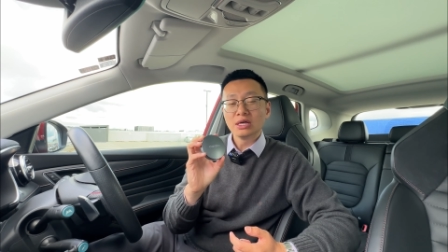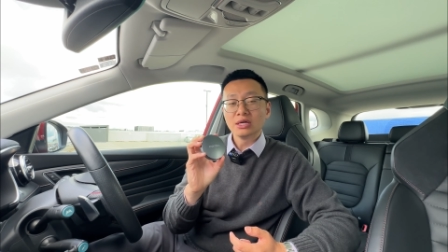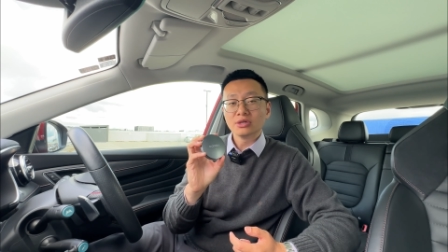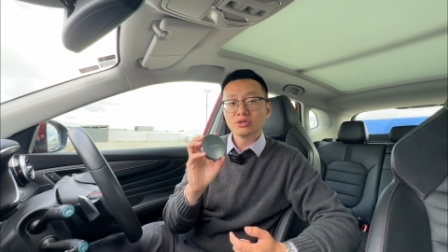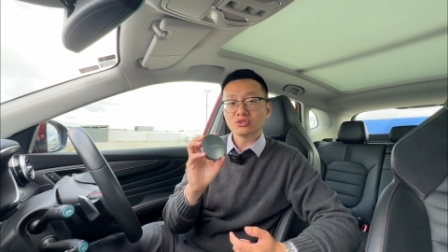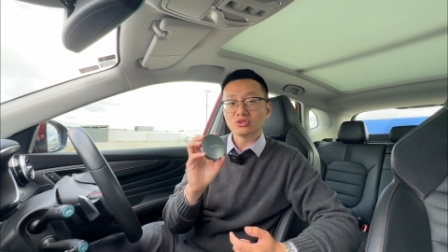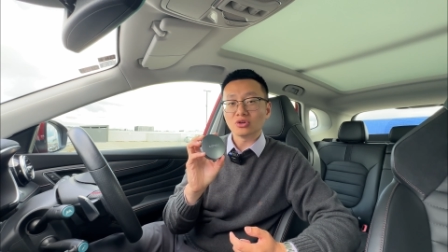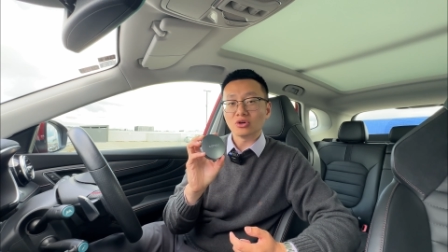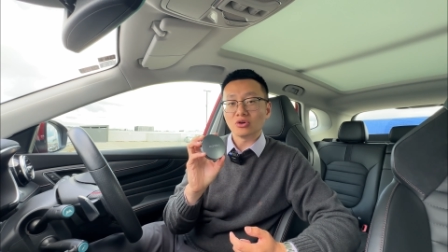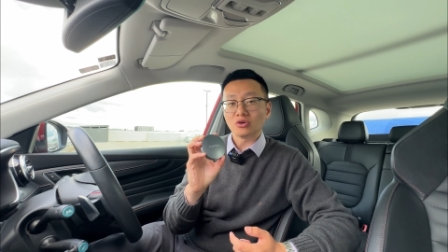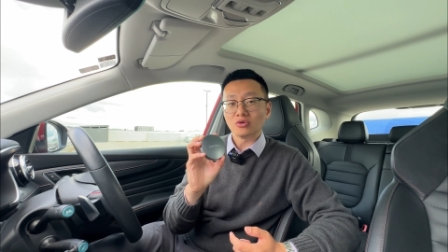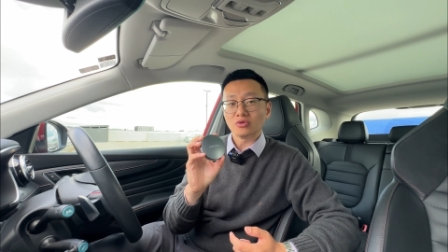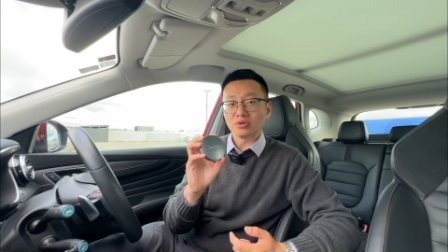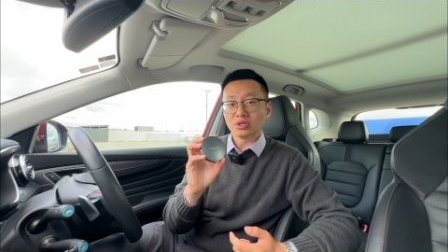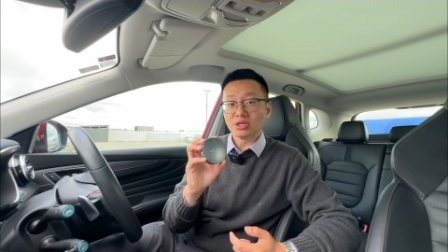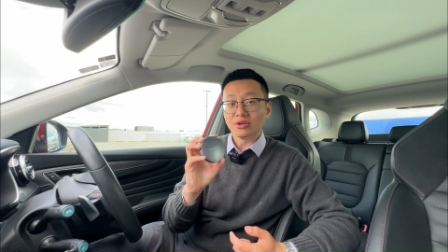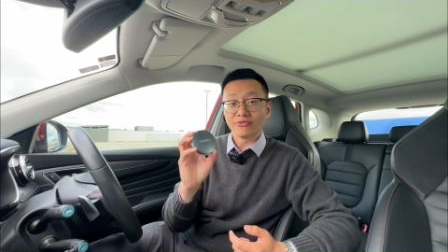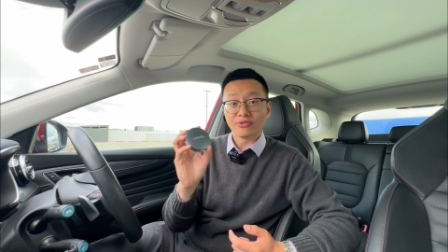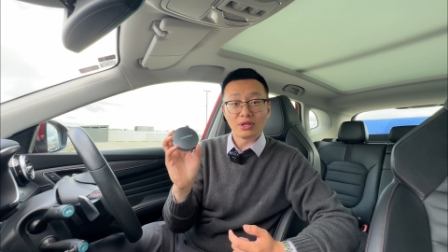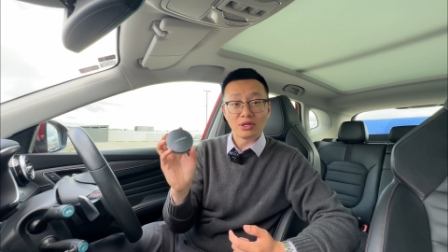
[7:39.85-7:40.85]
So
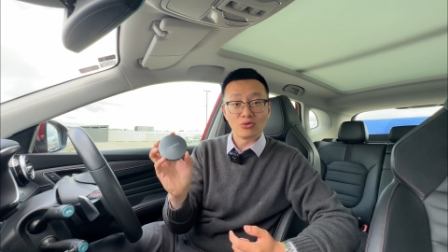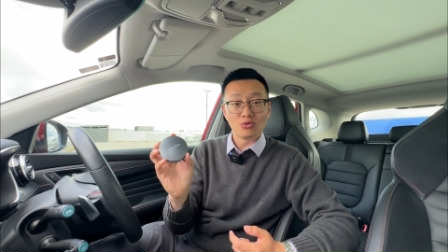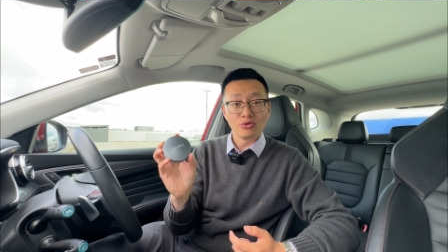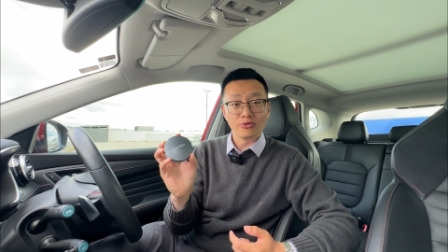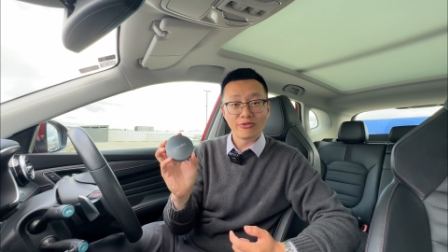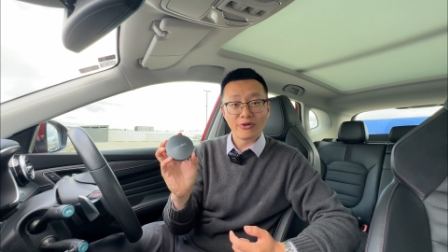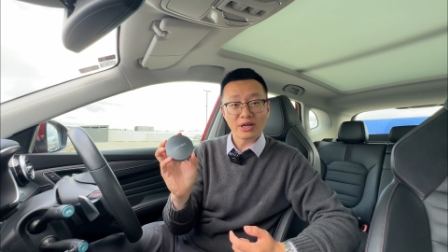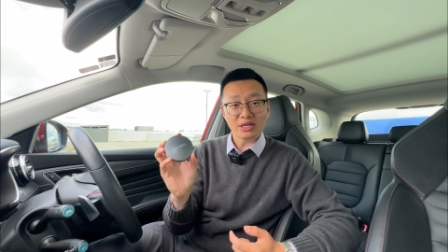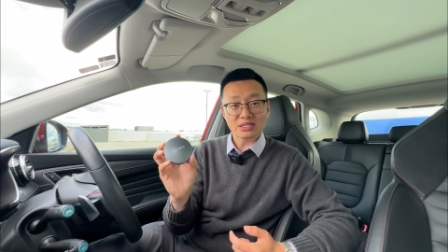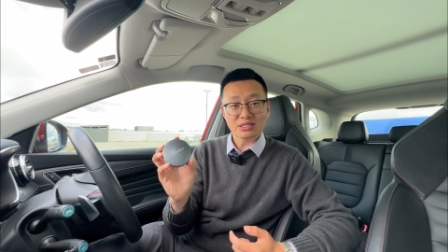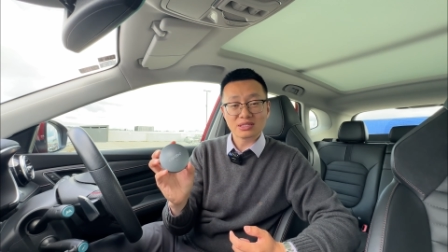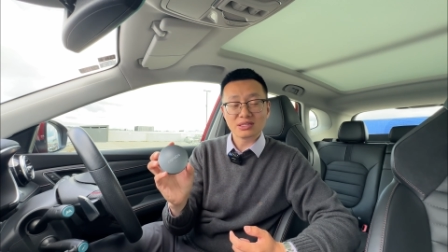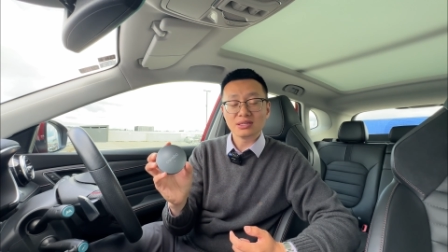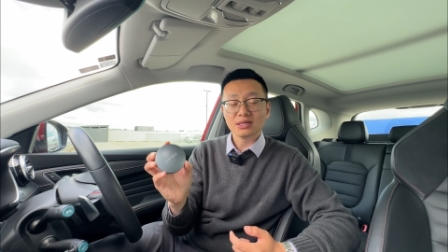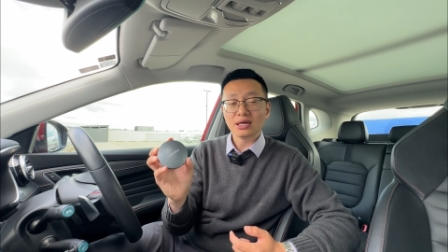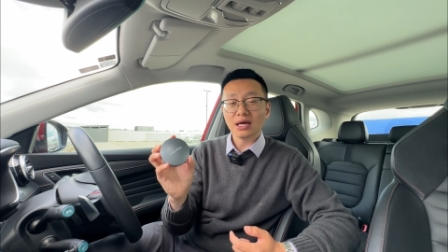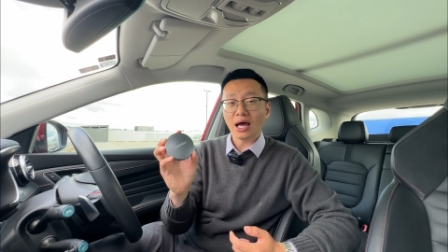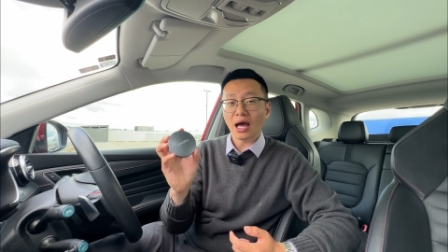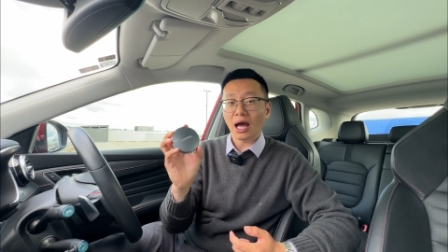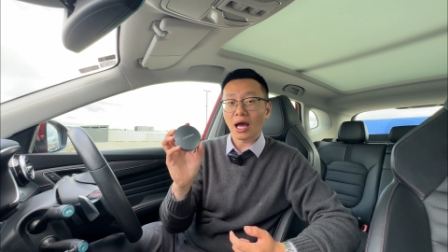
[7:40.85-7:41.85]
if they do fix,
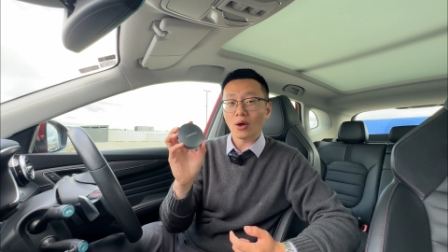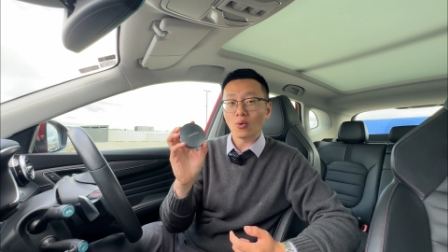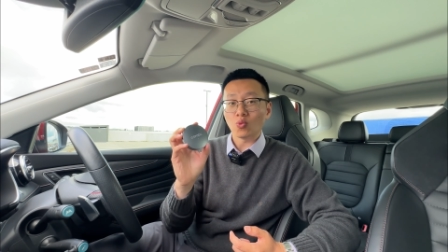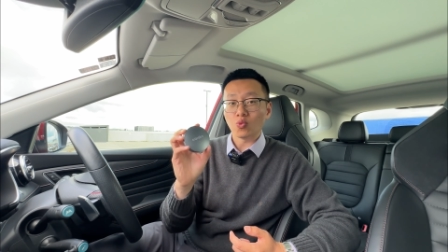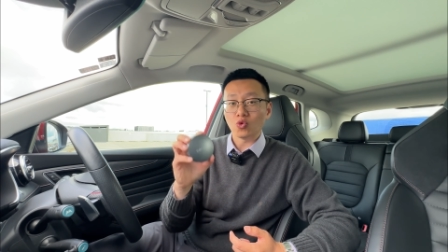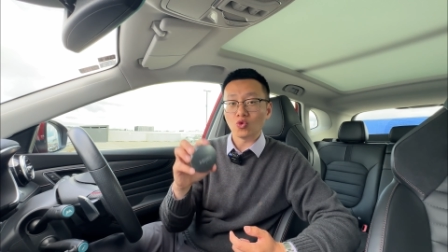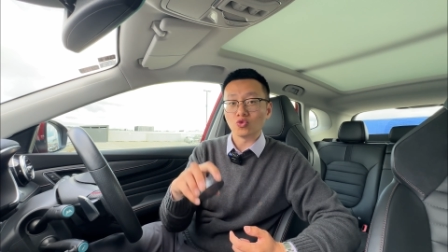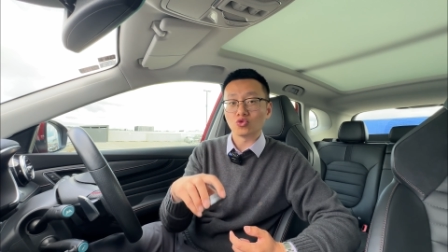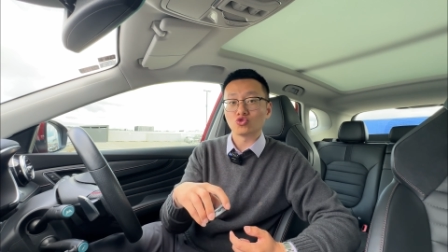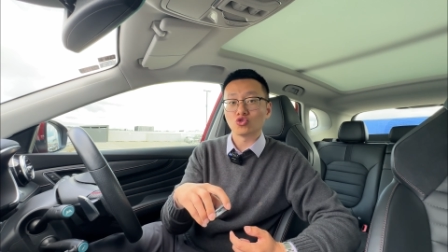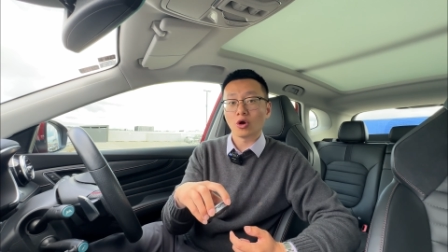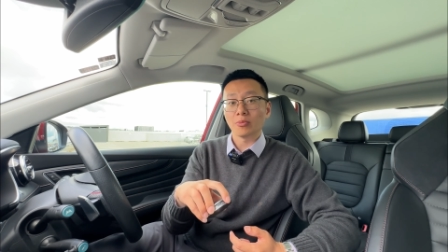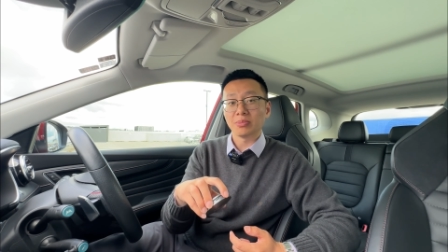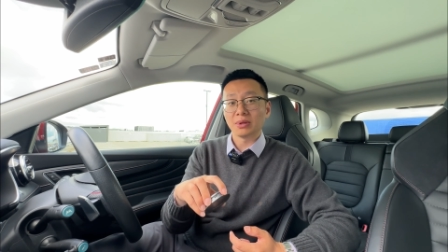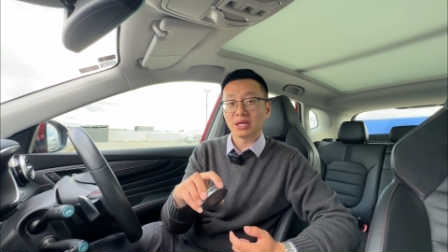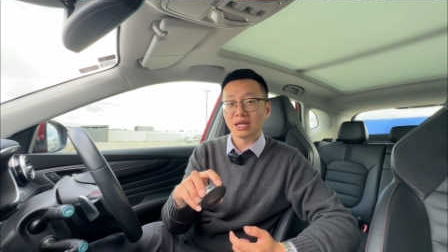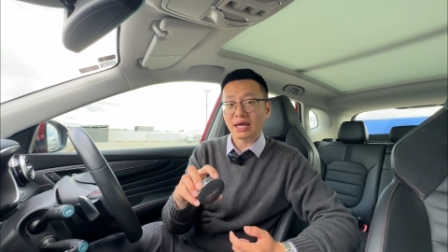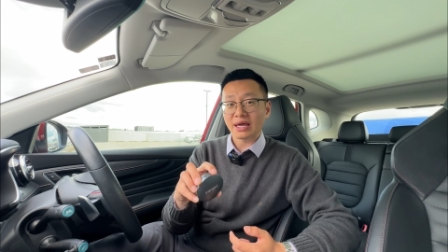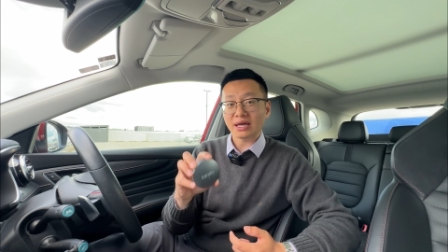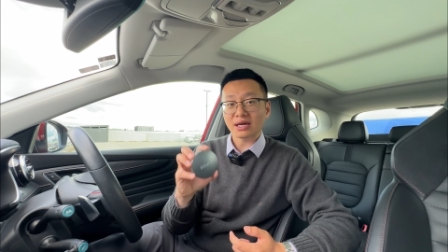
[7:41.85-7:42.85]
I will drop a
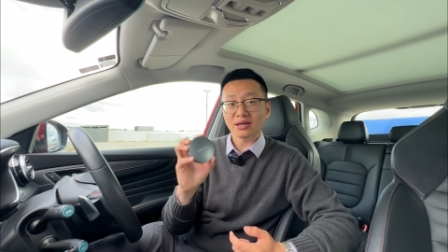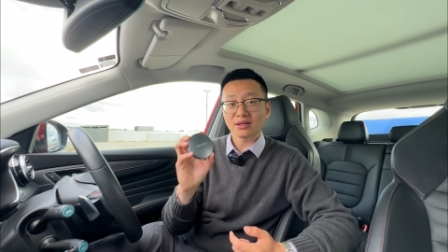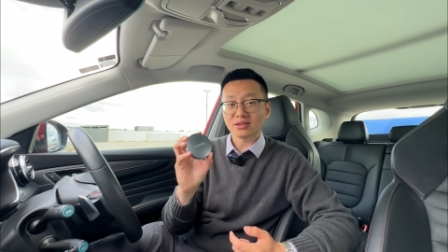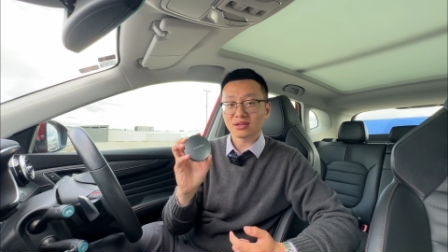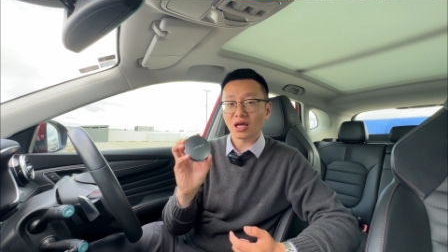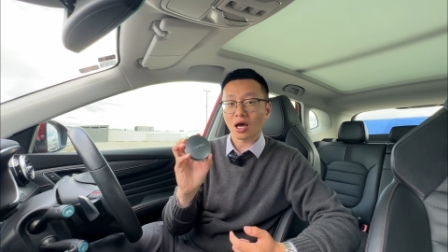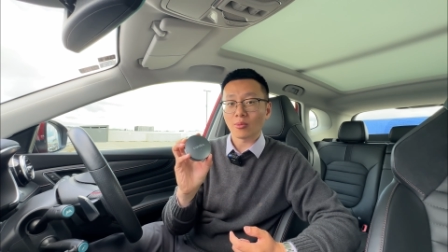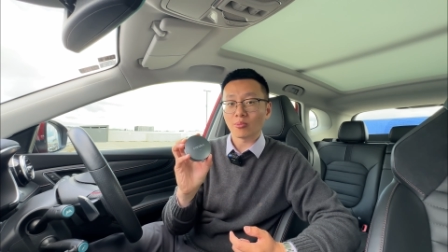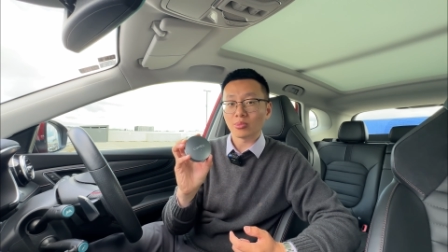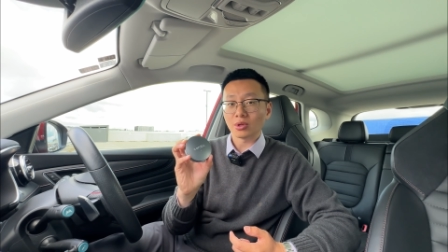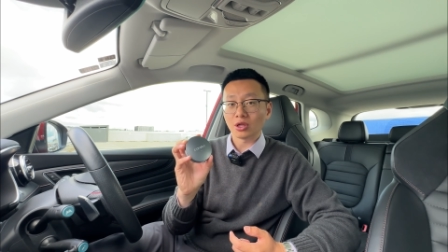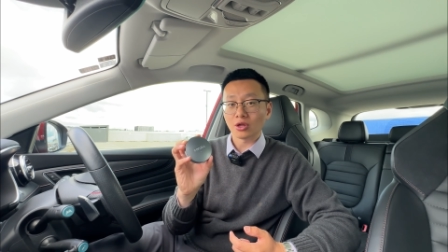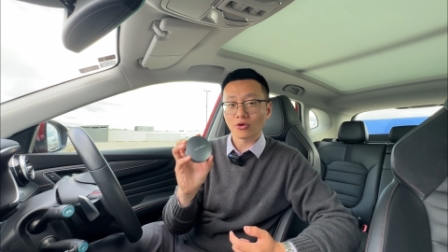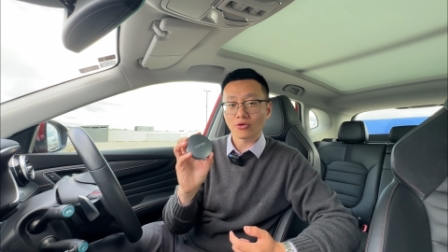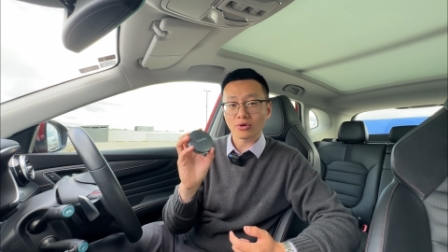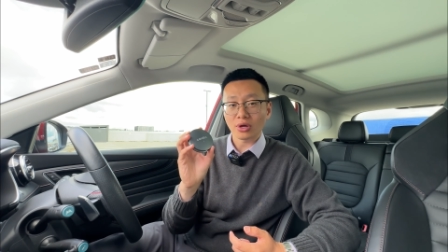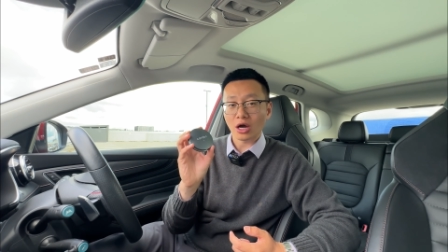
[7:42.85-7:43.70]
link down below.